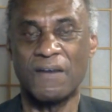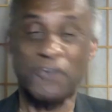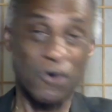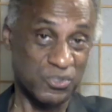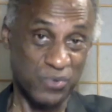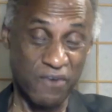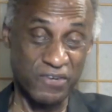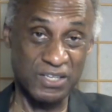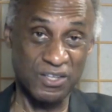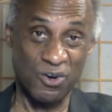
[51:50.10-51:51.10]
of course, we
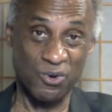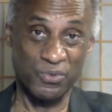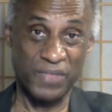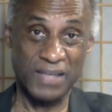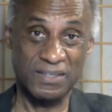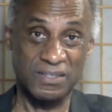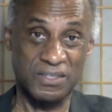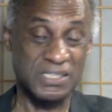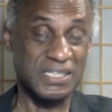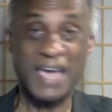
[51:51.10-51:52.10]
already know that
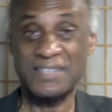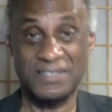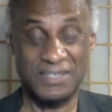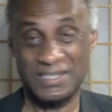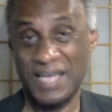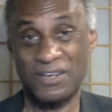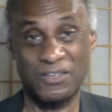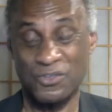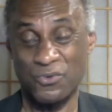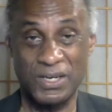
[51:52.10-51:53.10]
DeSantis is not
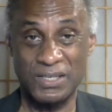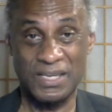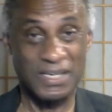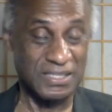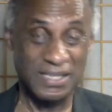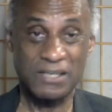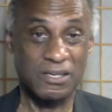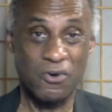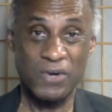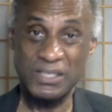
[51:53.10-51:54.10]
going to do anything. He's not
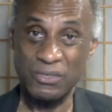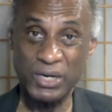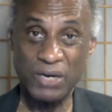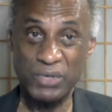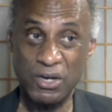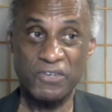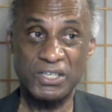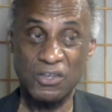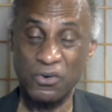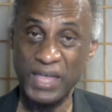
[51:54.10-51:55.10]
going to go anywhere. We
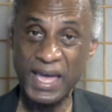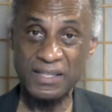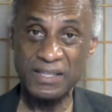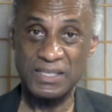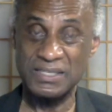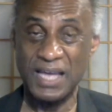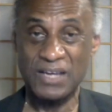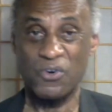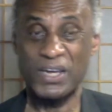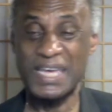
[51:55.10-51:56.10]
already know that. He's
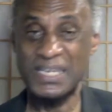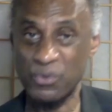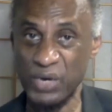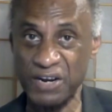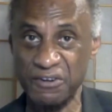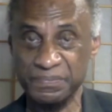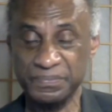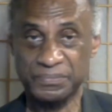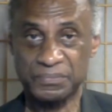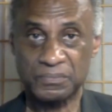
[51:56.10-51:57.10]
not going anywhere.
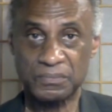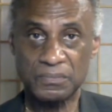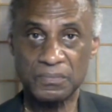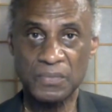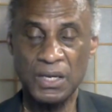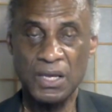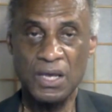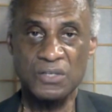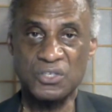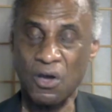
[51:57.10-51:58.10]

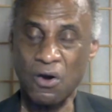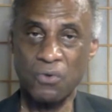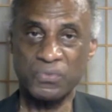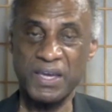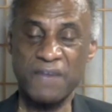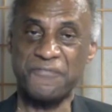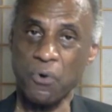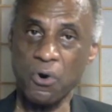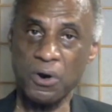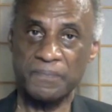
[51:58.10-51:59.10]
So
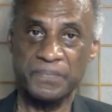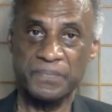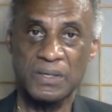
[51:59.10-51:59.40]
therefore,